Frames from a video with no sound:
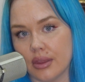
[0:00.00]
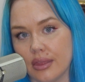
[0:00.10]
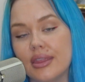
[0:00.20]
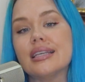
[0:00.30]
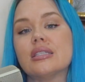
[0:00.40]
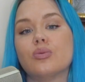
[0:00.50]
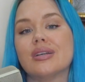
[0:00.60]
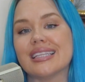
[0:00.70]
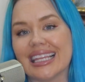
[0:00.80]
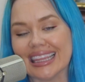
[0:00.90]
This
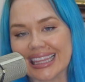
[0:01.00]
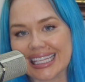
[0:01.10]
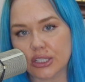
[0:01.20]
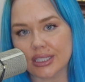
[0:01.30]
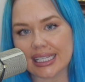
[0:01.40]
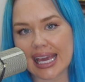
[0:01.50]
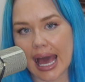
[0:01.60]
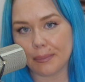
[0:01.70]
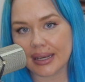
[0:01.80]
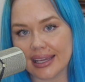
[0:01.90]
was literally
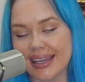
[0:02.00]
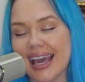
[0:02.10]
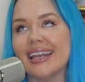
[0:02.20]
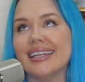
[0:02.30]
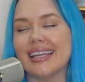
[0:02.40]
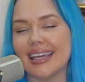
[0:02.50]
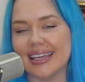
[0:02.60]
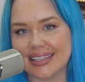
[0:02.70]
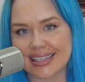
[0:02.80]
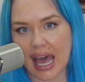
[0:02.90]
happening, and it
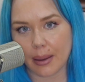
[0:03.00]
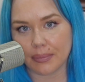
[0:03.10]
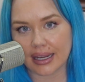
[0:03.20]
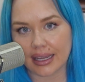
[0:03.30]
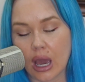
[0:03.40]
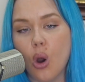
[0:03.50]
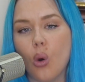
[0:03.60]
is happening.